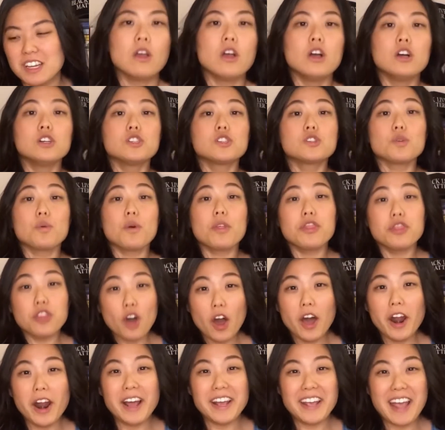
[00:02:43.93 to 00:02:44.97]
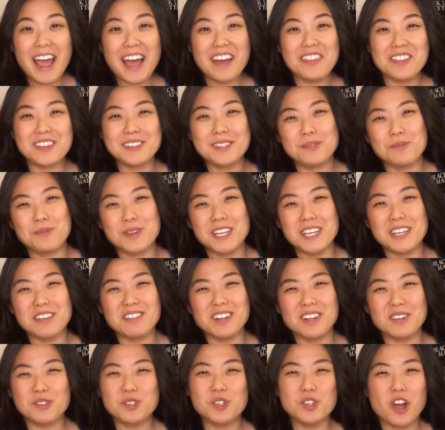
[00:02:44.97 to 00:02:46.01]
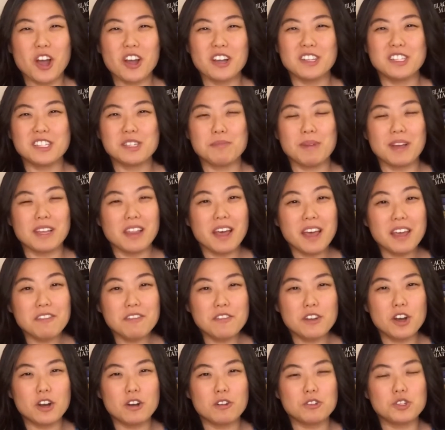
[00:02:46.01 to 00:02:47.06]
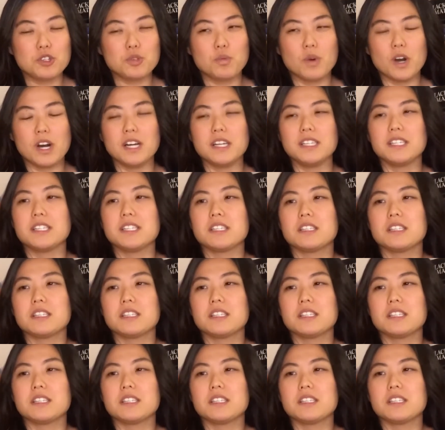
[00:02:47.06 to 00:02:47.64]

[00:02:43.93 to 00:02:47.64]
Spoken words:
So a thought I had this week when I was talking to my life coach was,